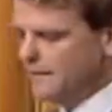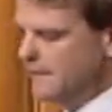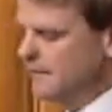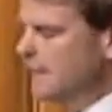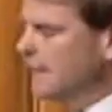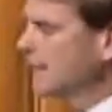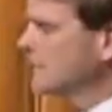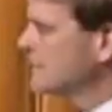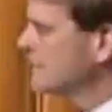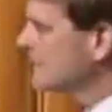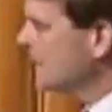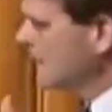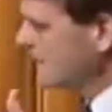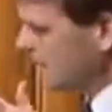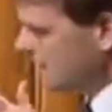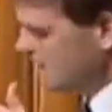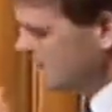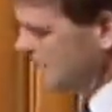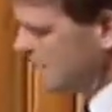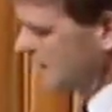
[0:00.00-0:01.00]
They
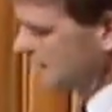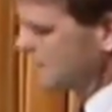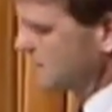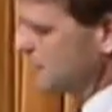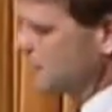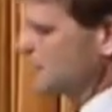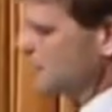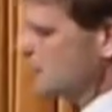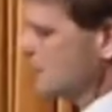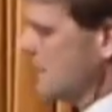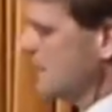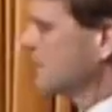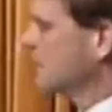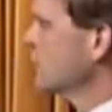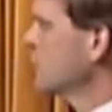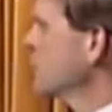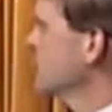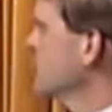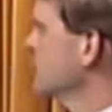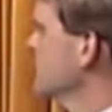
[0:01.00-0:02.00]
conduct search and
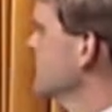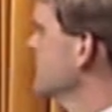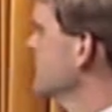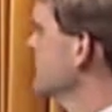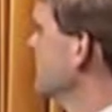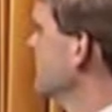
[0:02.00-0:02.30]
rescue missions.